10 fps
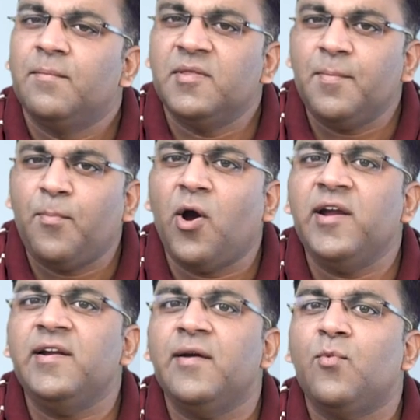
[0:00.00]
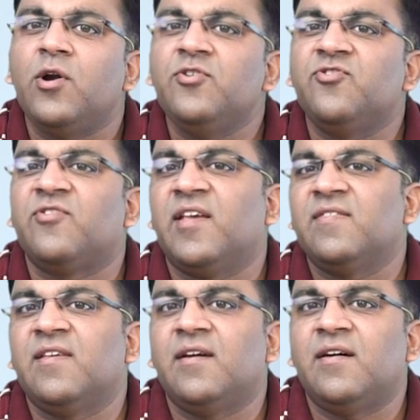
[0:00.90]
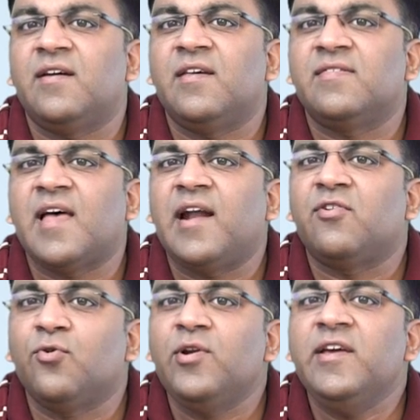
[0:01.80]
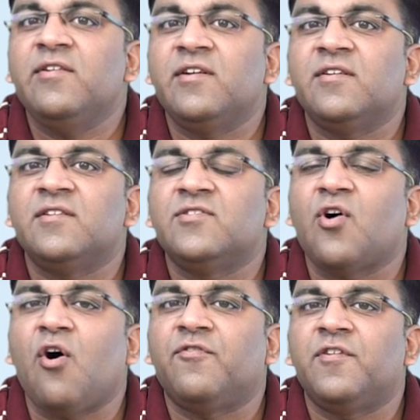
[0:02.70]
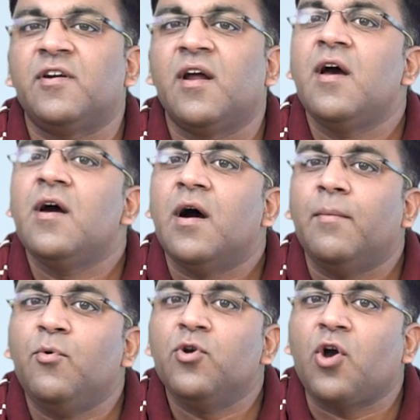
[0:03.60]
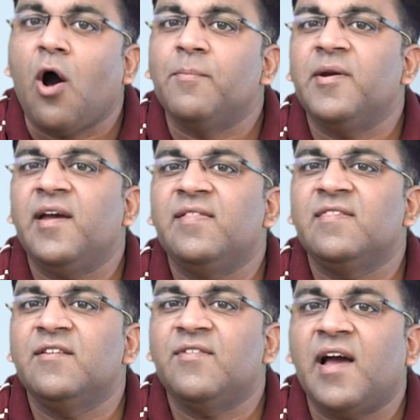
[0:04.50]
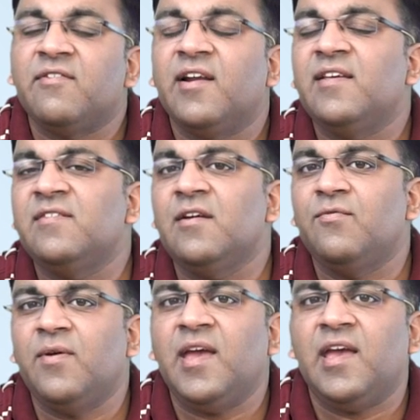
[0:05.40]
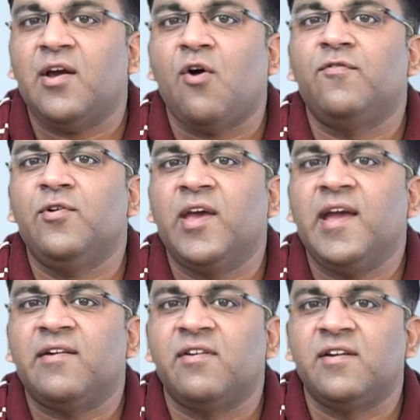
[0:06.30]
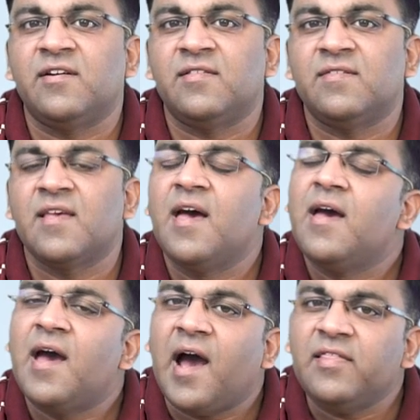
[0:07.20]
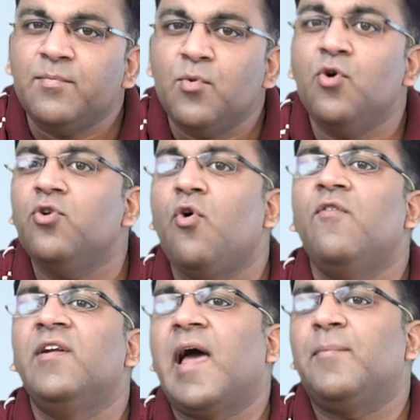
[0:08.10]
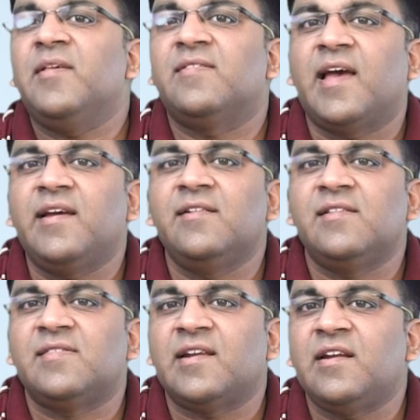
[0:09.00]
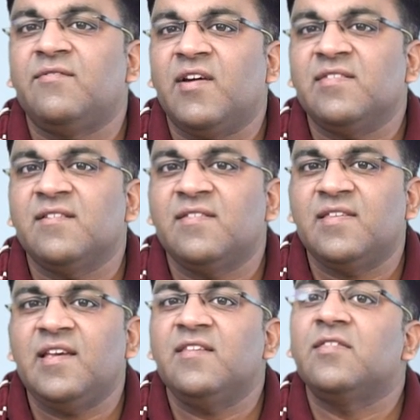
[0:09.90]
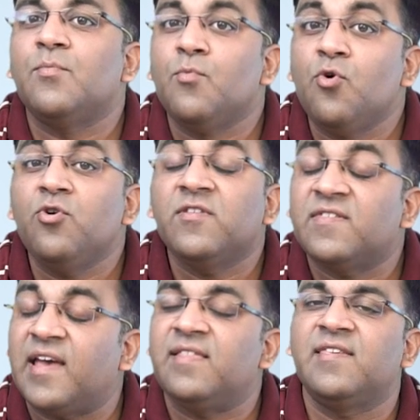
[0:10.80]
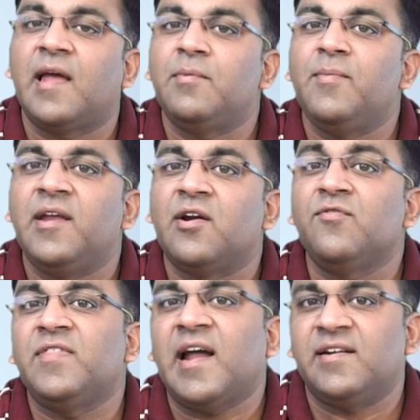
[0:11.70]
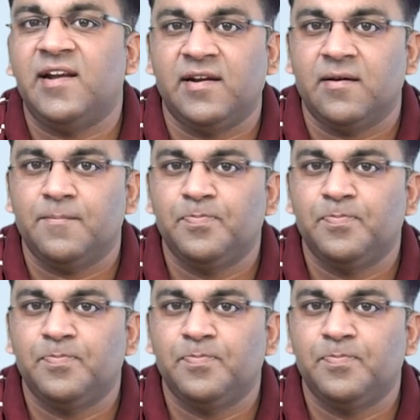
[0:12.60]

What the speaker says: But the point I want to stress here is that rolling returns offer a more comprehensive and realistic way of looking at returns, and the more overlapping cycles that an investor sees, the more sense can be made out of that data.